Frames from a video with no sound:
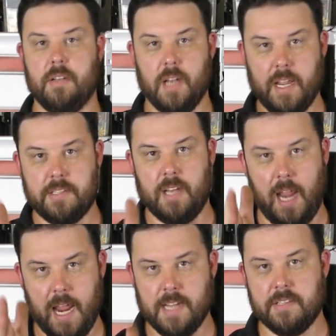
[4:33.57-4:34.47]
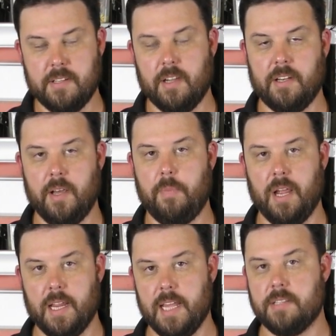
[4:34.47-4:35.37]
nice and hand snugged up
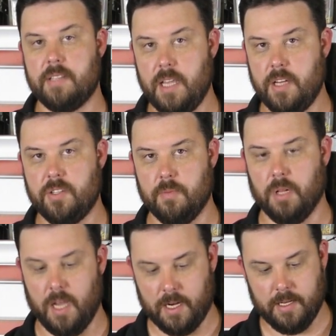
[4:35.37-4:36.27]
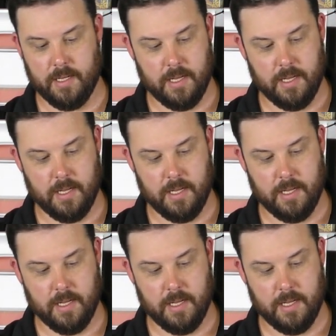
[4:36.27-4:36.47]
against the engine block,